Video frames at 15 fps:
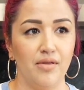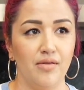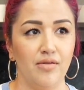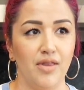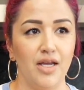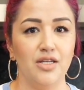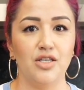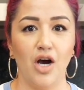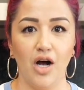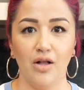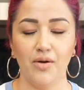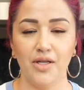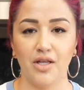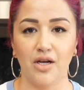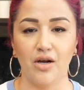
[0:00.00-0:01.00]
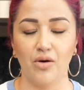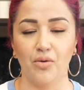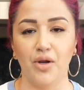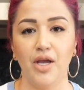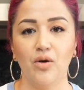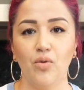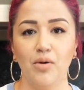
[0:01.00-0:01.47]
they tolerate the
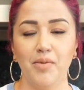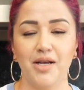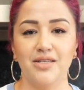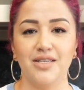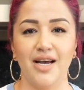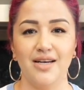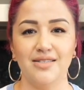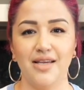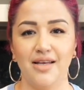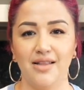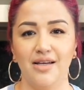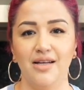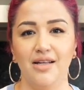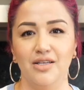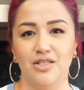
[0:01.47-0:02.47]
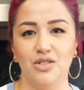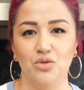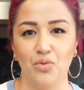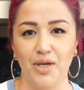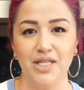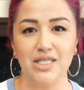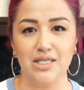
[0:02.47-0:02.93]
Korean one because it has like the
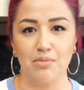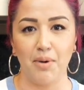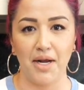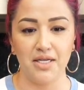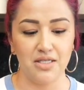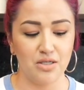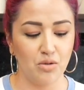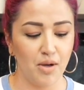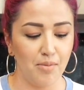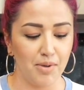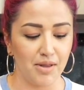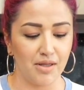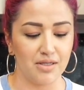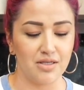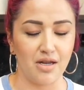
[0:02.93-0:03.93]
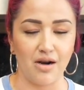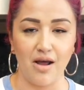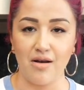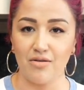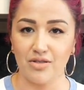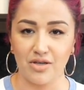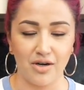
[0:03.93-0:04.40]
sweet spice to it, but the
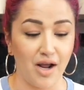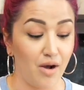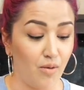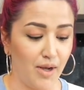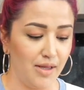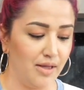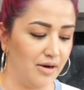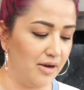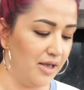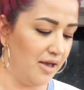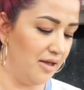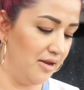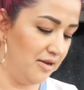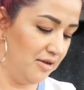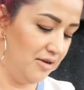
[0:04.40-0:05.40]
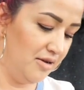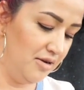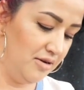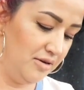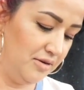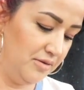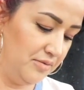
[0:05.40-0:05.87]
serranos, they're not quite there yet.
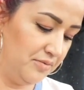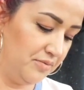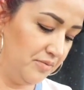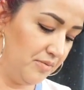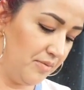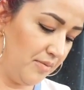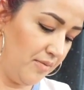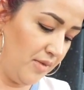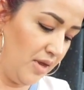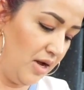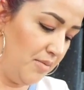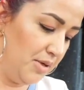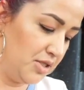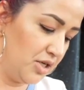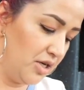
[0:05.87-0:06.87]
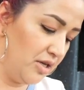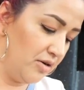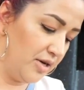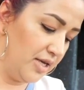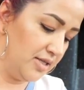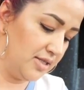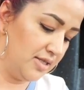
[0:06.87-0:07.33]
How about your little
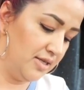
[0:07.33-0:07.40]
kids?